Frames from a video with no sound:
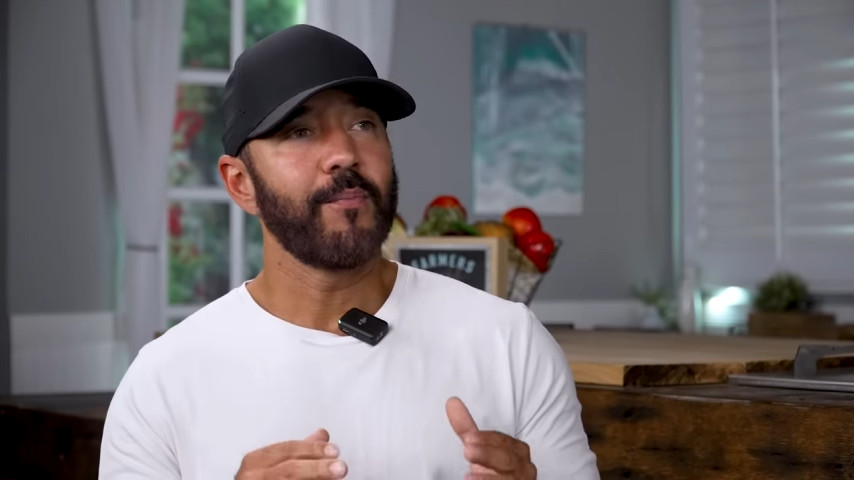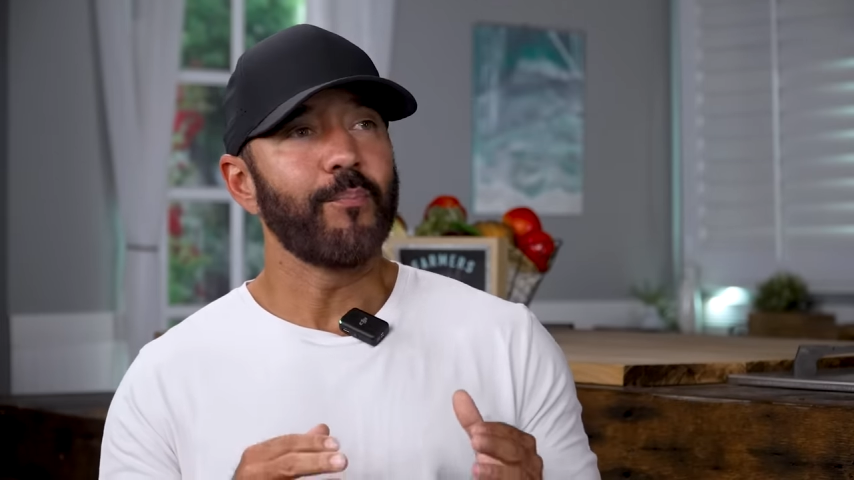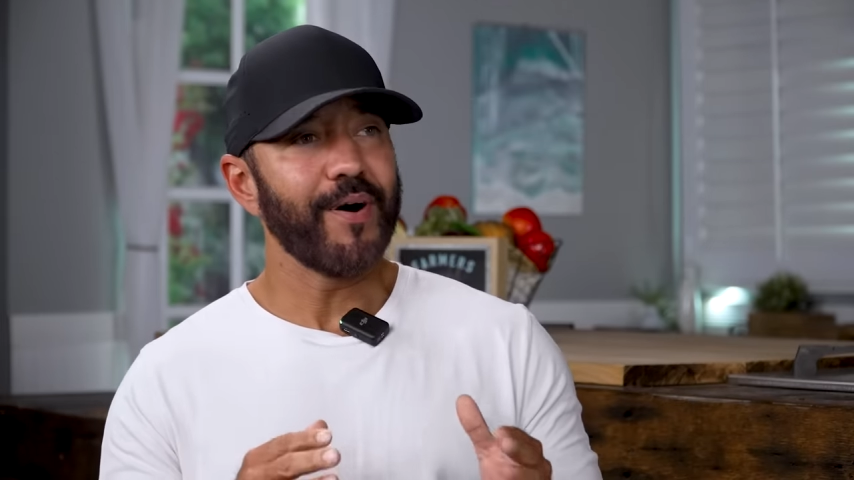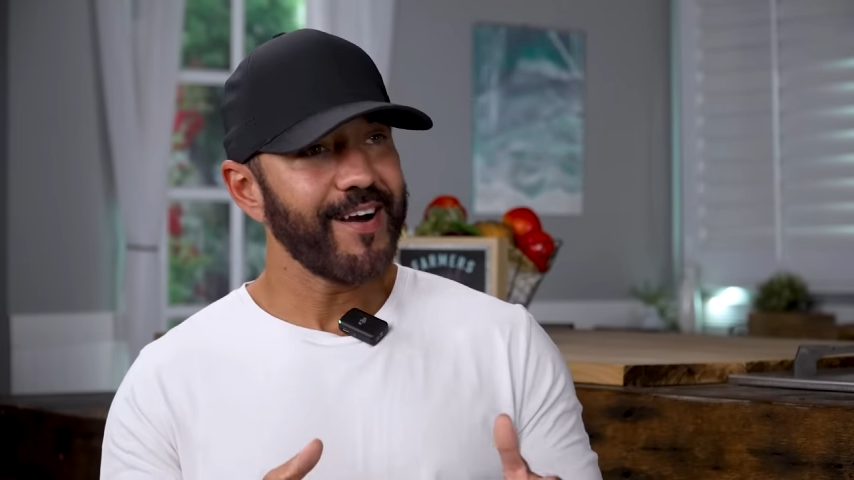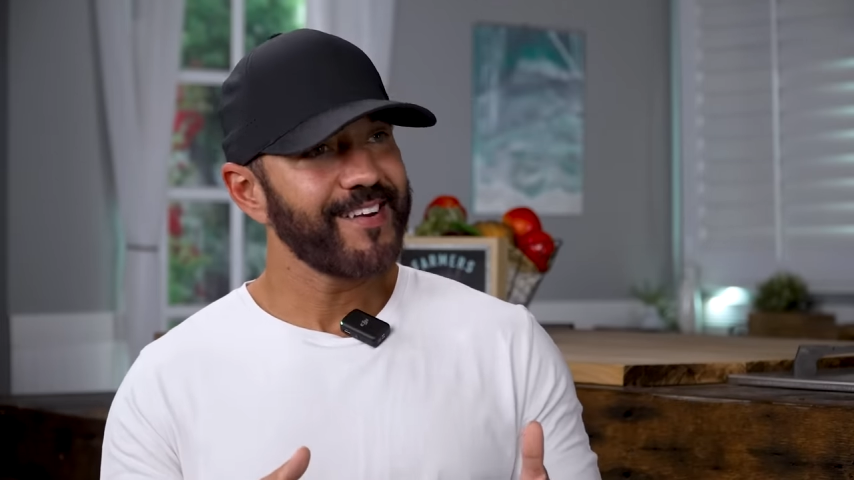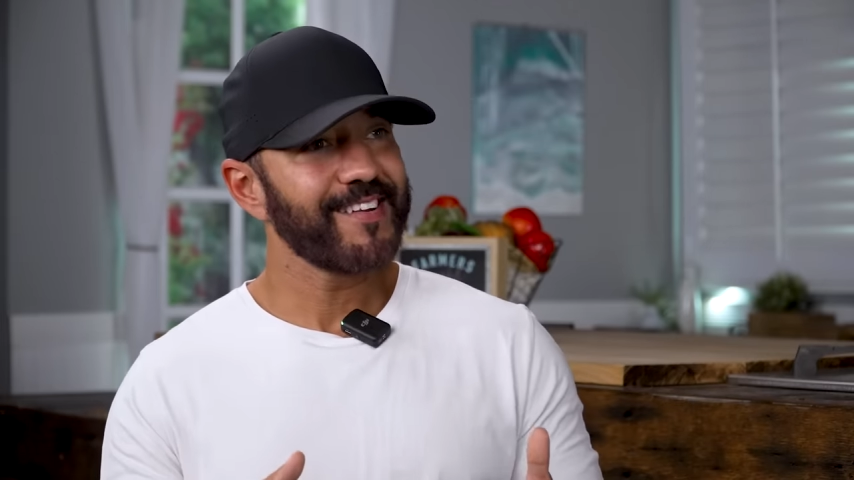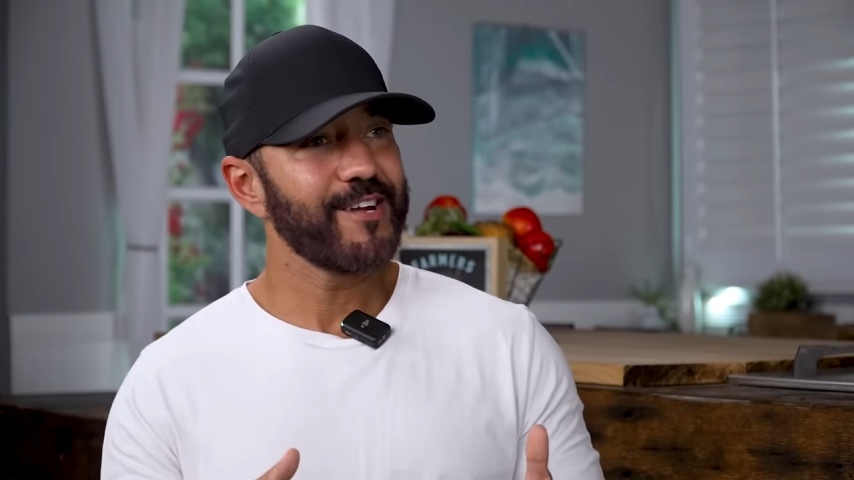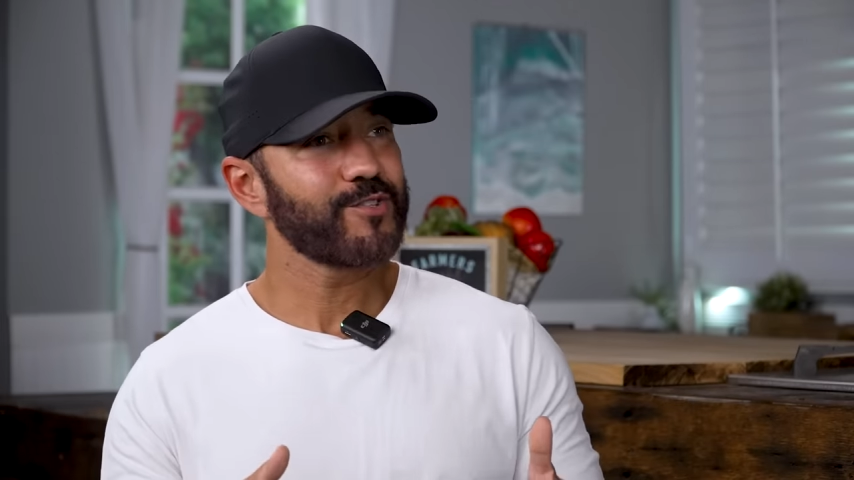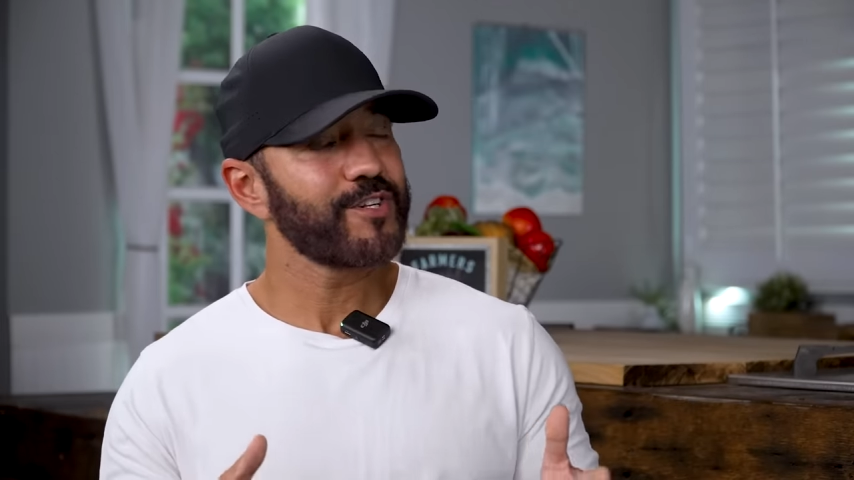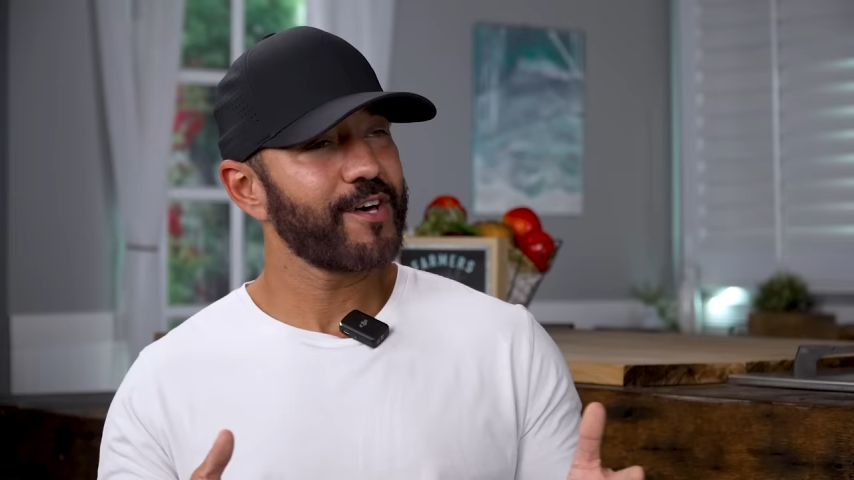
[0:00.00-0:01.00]
But
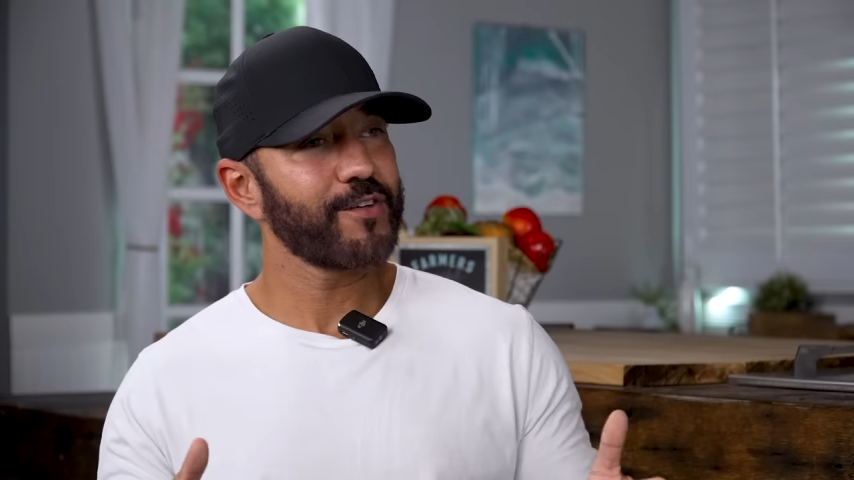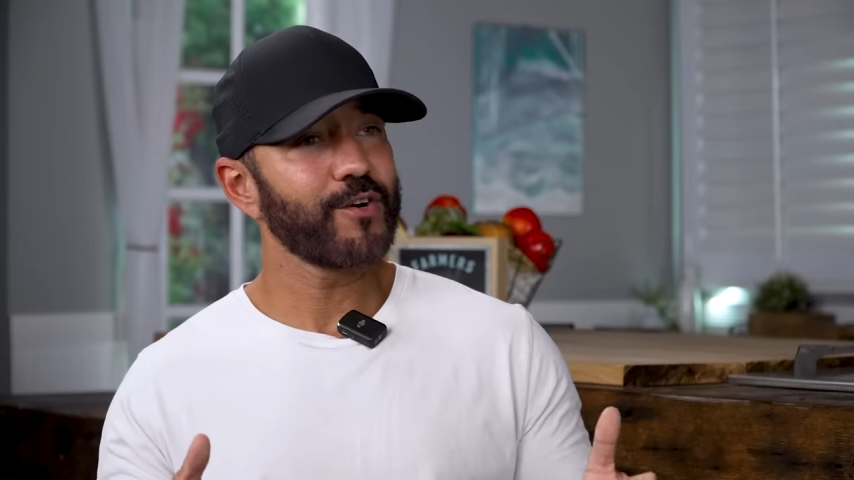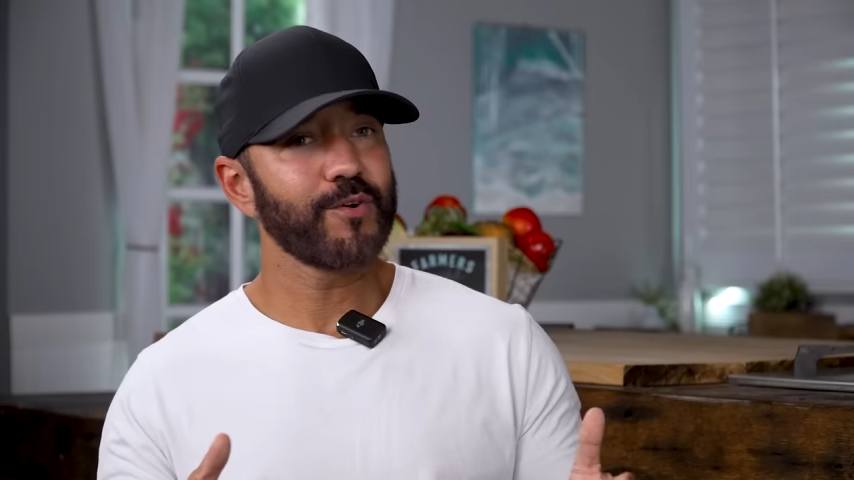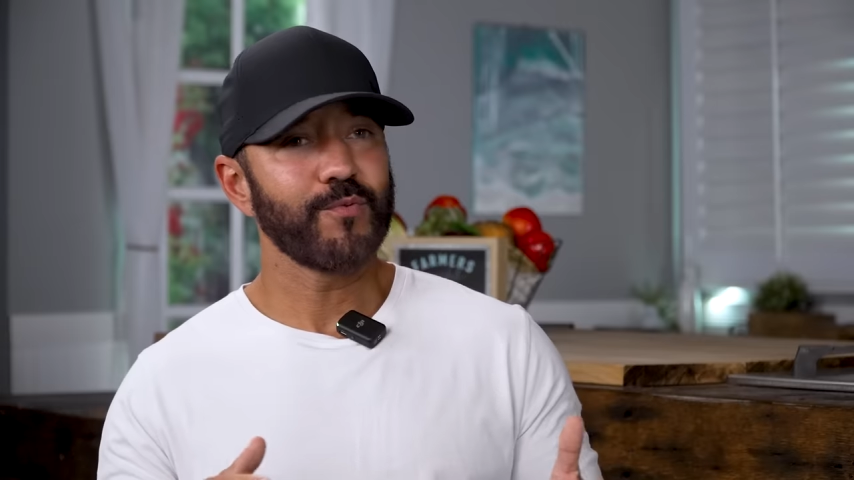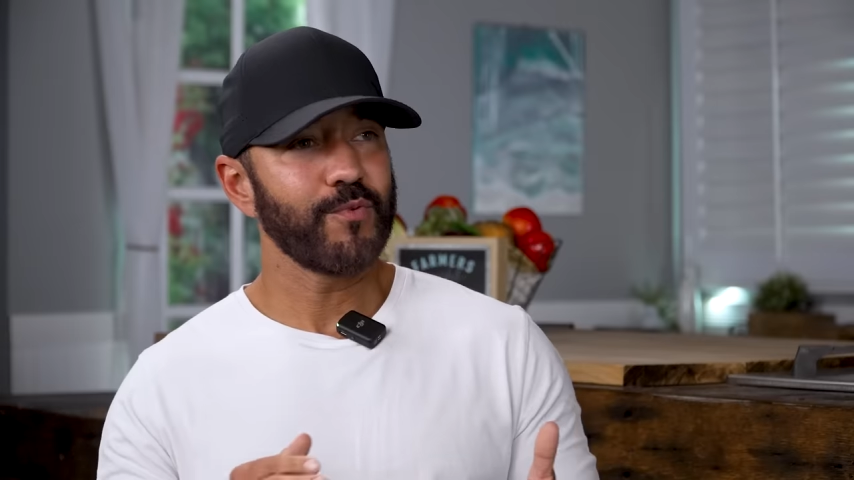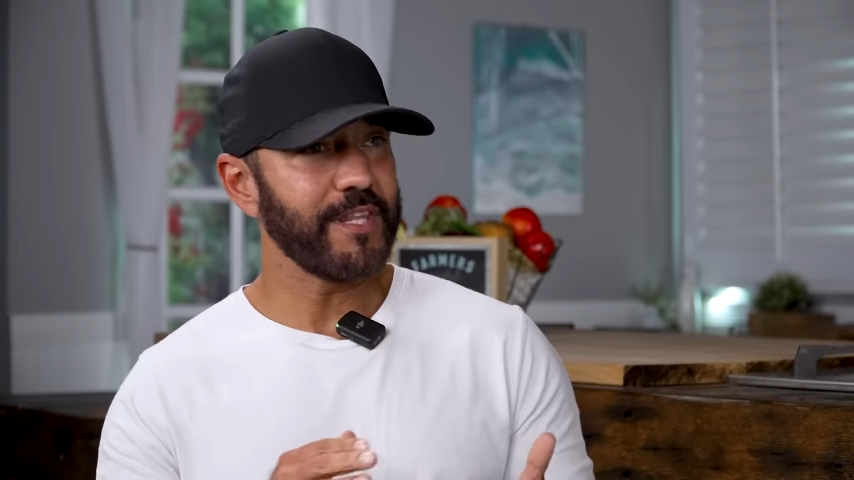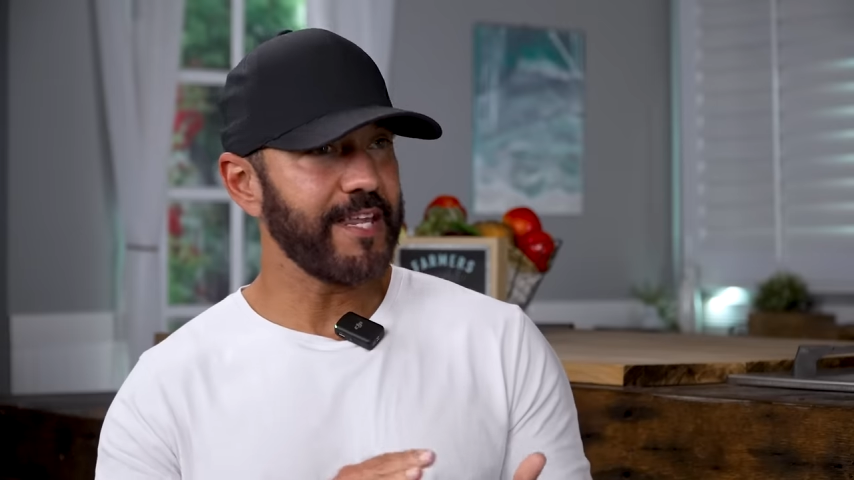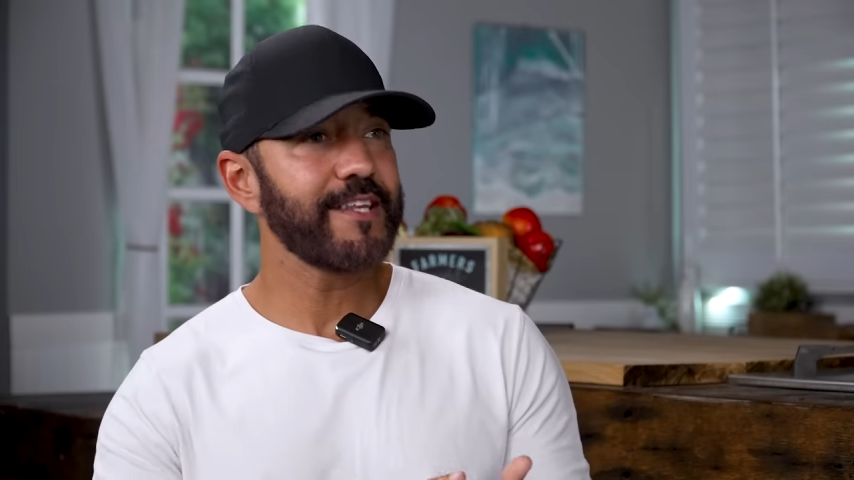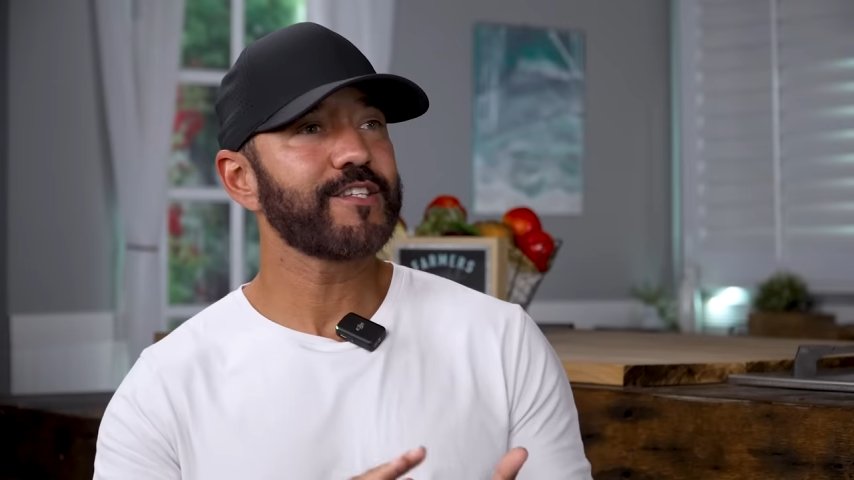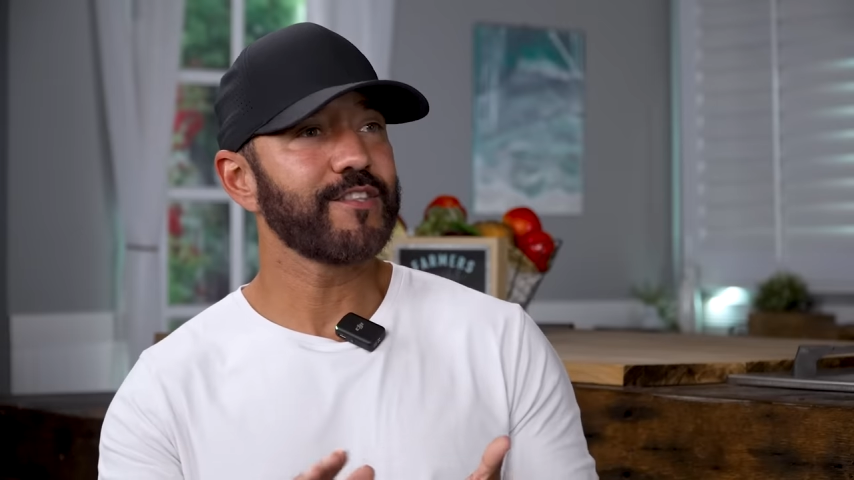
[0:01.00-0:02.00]
here's another lead
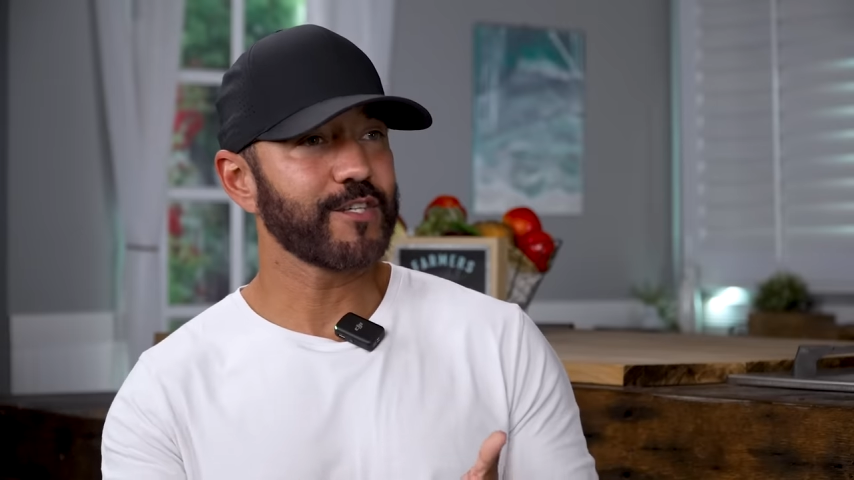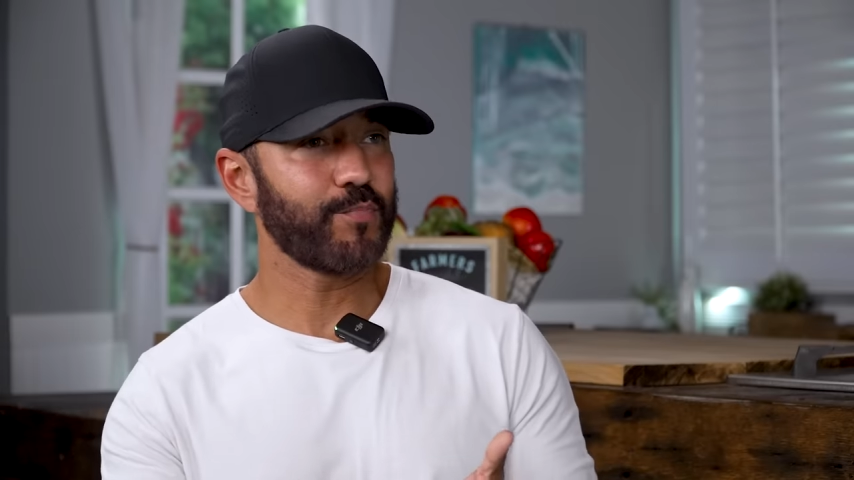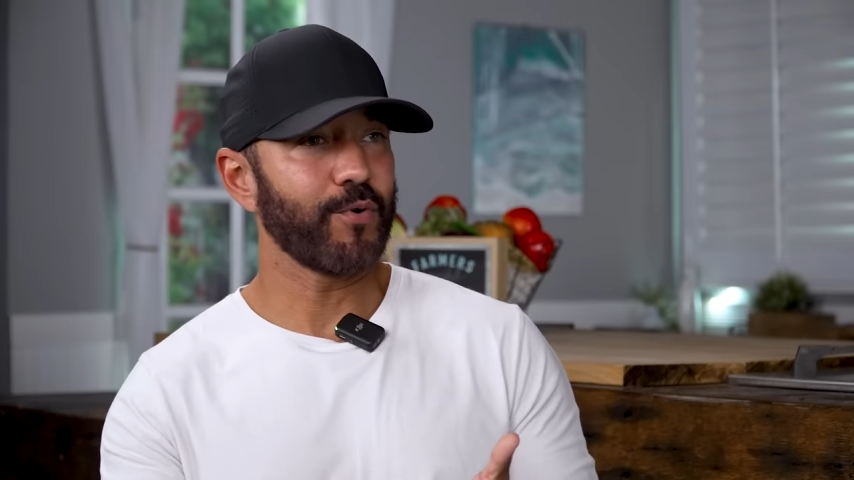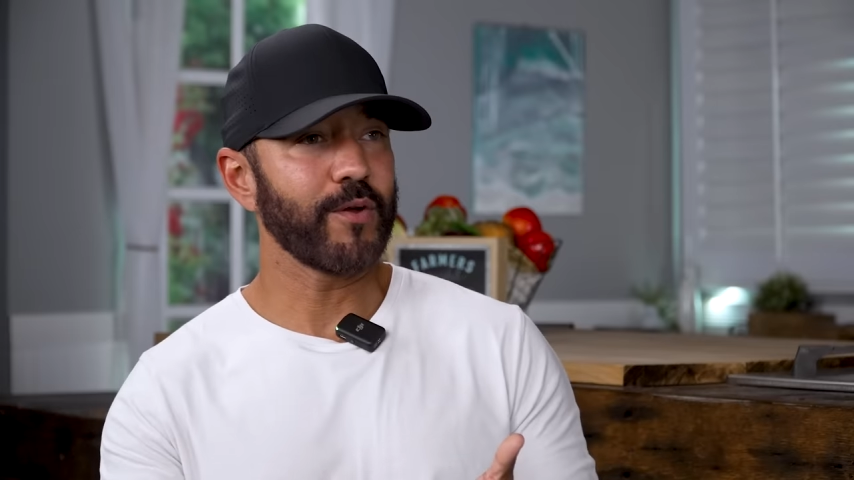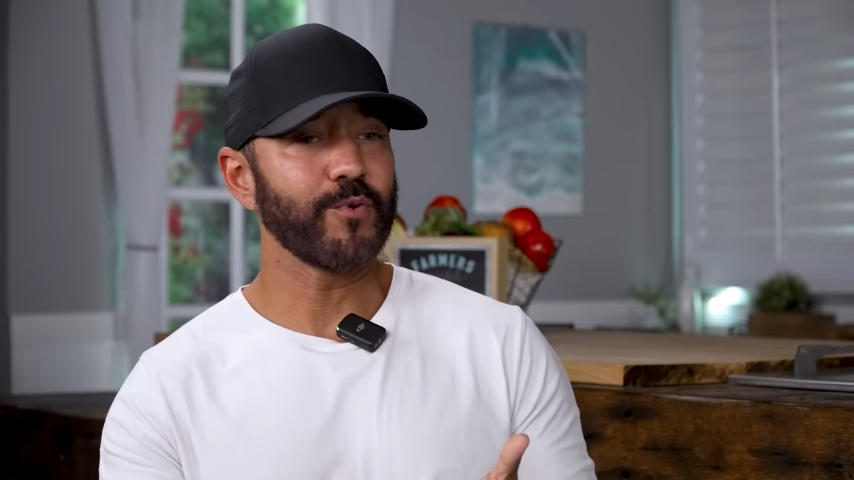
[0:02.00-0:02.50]
into this point,